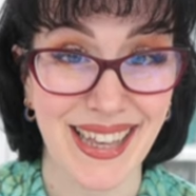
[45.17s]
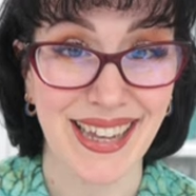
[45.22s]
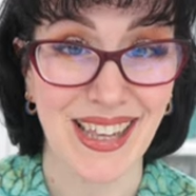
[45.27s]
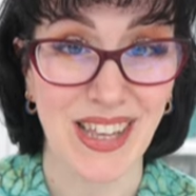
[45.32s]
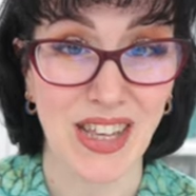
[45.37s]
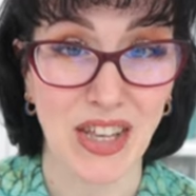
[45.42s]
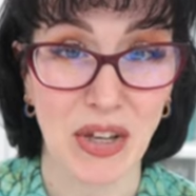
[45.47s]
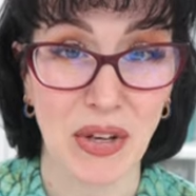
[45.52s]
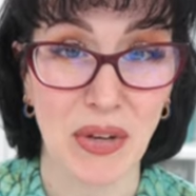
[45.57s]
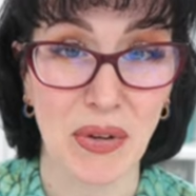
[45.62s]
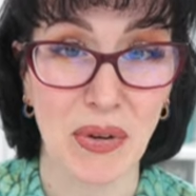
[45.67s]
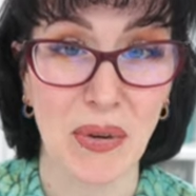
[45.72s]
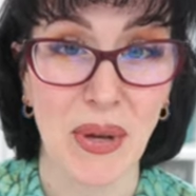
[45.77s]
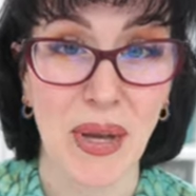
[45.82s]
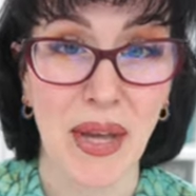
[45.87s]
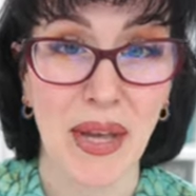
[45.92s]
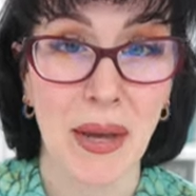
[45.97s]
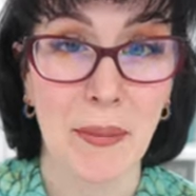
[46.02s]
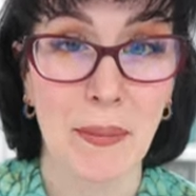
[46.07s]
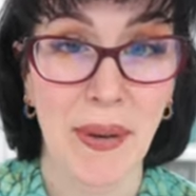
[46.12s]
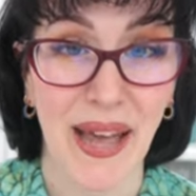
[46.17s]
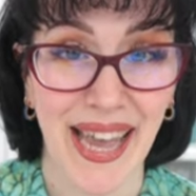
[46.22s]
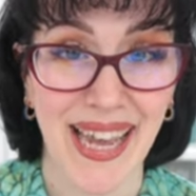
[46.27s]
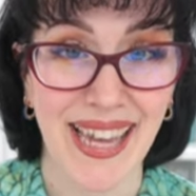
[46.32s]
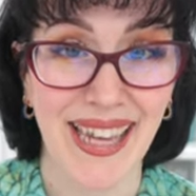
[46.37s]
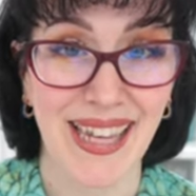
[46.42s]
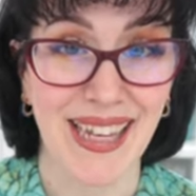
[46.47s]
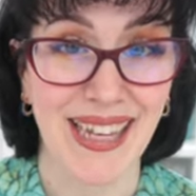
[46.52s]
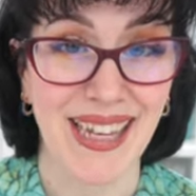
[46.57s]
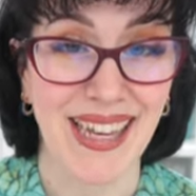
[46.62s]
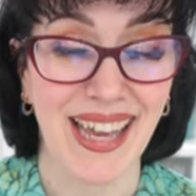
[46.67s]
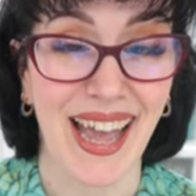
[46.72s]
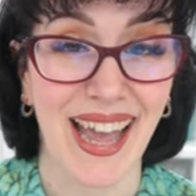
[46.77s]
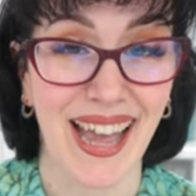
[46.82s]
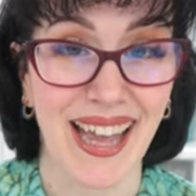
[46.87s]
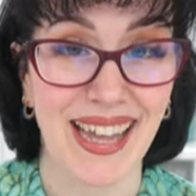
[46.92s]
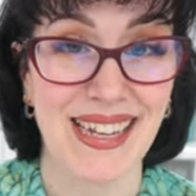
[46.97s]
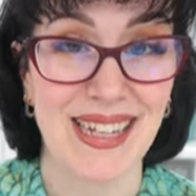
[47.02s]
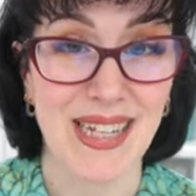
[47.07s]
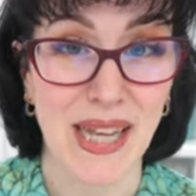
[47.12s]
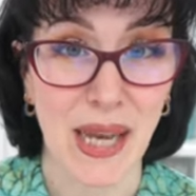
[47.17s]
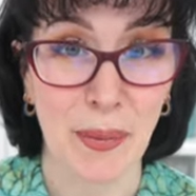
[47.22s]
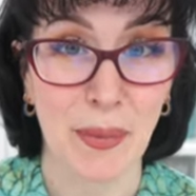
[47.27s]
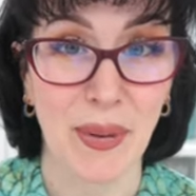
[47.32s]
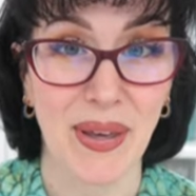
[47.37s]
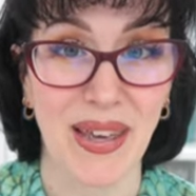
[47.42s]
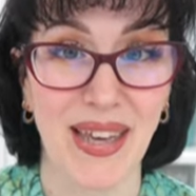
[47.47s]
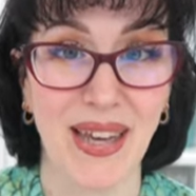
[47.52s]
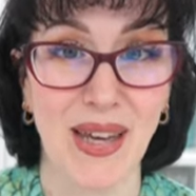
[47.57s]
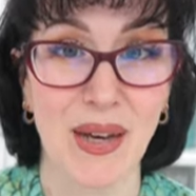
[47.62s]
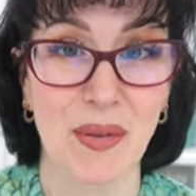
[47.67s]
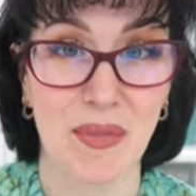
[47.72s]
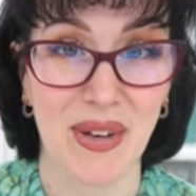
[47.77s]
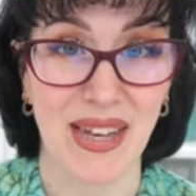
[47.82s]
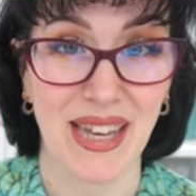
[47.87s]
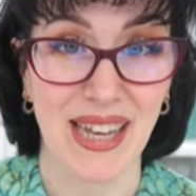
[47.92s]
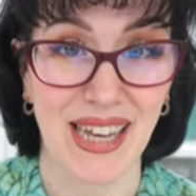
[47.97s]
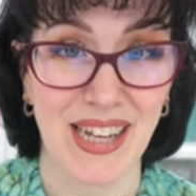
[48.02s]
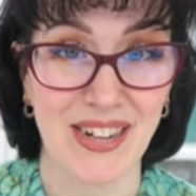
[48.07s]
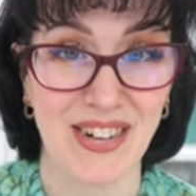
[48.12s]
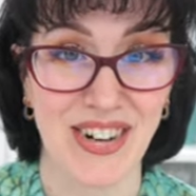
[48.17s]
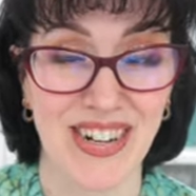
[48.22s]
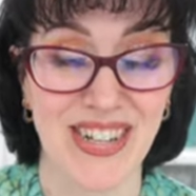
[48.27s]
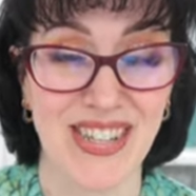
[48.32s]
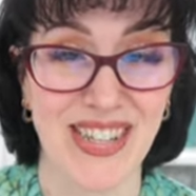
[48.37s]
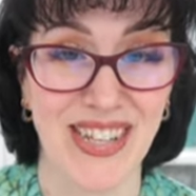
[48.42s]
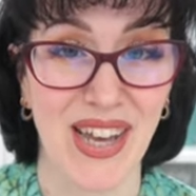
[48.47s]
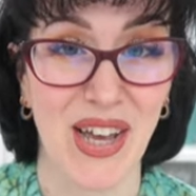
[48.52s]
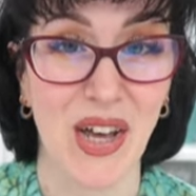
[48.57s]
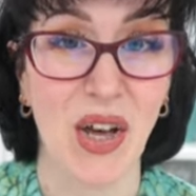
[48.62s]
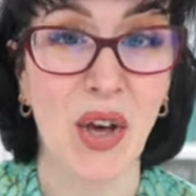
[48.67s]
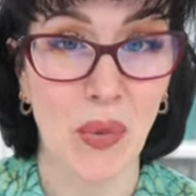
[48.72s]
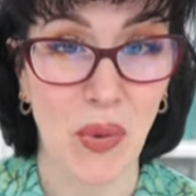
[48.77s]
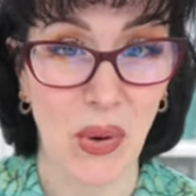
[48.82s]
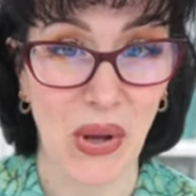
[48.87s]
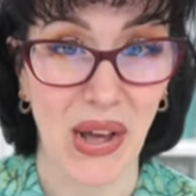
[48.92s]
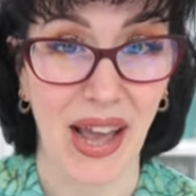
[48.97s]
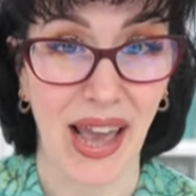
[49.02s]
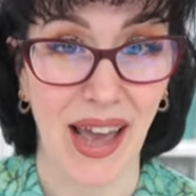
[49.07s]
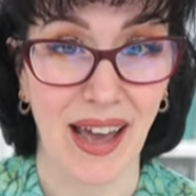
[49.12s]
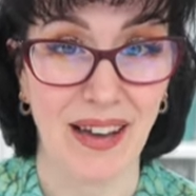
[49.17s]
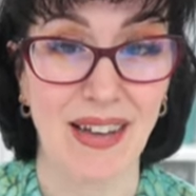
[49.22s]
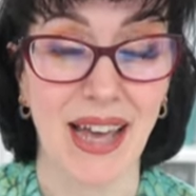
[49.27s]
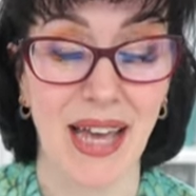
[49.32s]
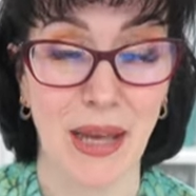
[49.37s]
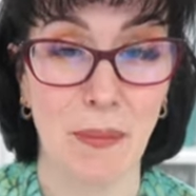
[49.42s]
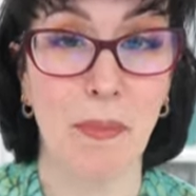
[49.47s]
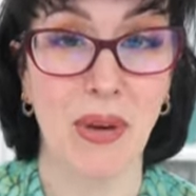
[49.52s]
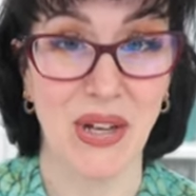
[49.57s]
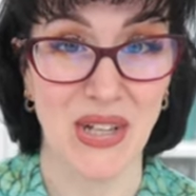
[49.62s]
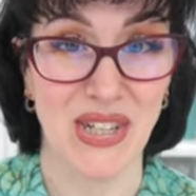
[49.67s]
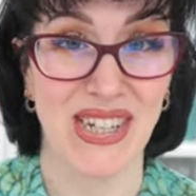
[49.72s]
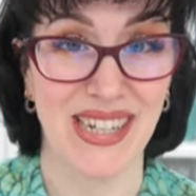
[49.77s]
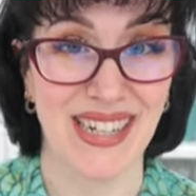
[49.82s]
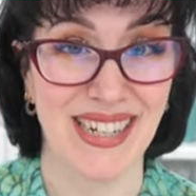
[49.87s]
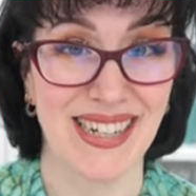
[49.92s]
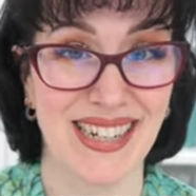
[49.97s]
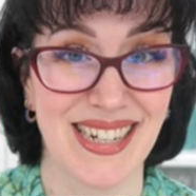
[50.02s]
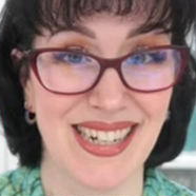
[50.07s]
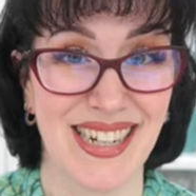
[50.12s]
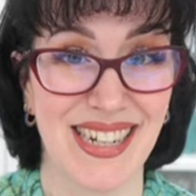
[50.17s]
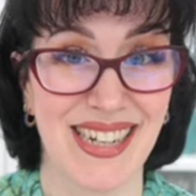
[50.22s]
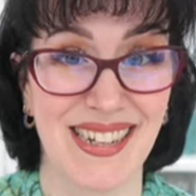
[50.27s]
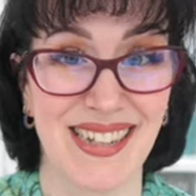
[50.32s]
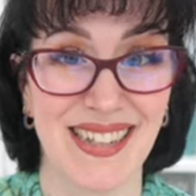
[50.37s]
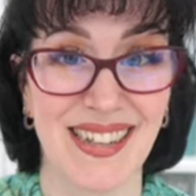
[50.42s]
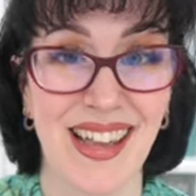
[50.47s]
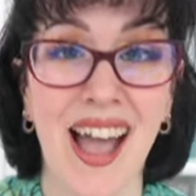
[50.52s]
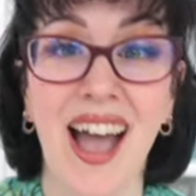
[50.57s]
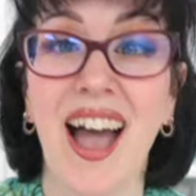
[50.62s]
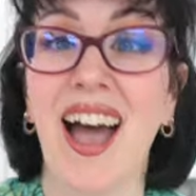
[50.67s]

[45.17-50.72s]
thank you, paying and tipping my hairdresser, walking out and bursting into tears.